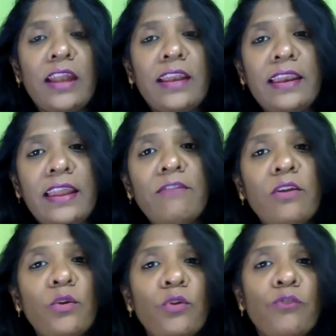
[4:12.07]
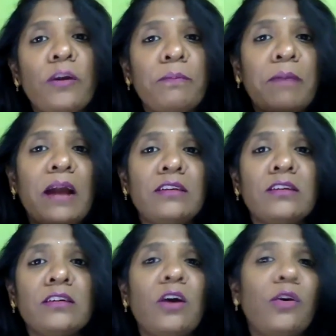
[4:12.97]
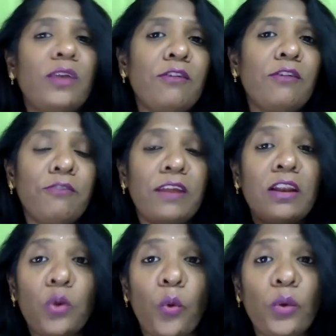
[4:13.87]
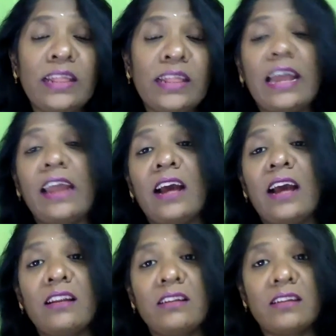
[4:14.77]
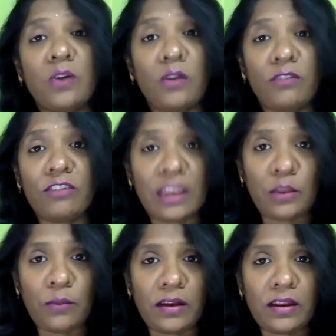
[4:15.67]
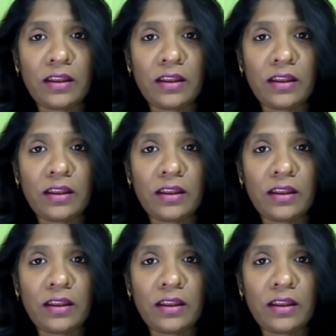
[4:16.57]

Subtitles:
Never look for a partner or never feel lonely that I can't converse with anyone.